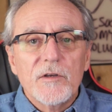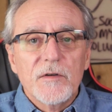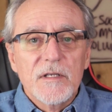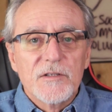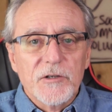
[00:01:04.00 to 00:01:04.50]
you
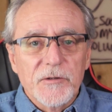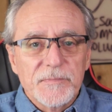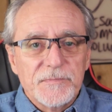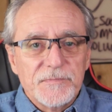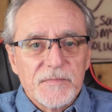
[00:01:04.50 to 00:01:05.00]
need to.
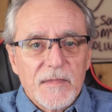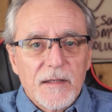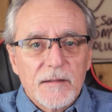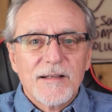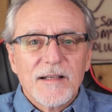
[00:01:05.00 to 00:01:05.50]

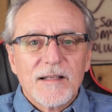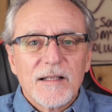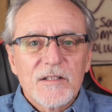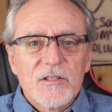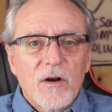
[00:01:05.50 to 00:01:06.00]

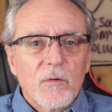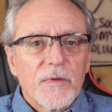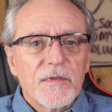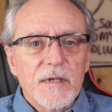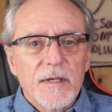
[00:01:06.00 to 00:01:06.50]
Let's start
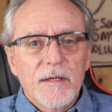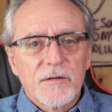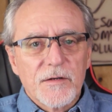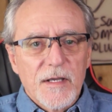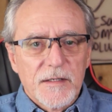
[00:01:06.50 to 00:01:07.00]
with the
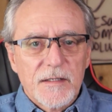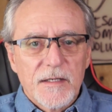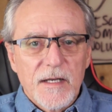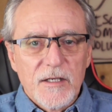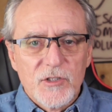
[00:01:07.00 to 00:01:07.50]
internet
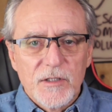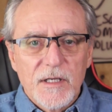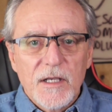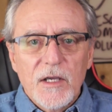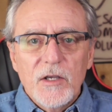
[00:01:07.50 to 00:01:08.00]

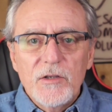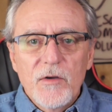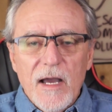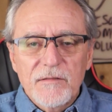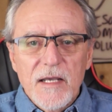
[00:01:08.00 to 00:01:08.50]
connection.
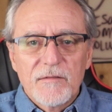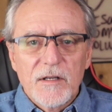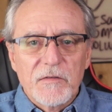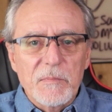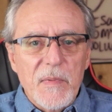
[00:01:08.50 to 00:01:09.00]
You have to have
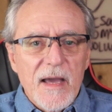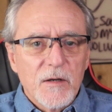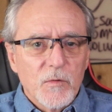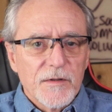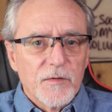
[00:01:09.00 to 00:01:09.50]
enough
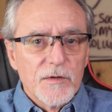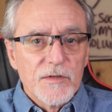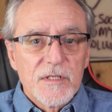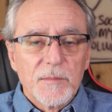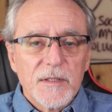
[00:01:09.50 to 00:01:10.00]
bandwidth or you
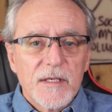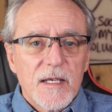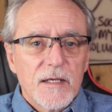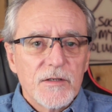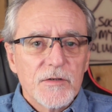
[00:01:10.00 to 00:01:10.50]
simply
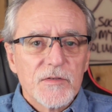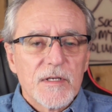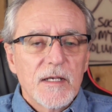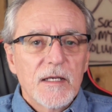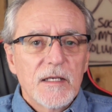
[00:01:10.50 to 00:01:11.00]
can't
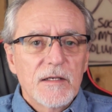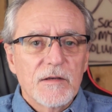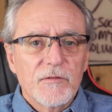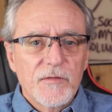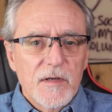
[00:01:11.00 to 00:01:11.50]
use
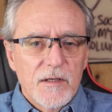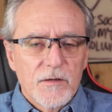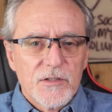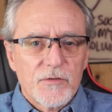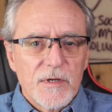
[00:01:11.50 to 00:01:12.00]
any
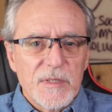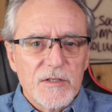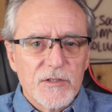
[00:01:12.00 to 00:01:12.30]
video streaming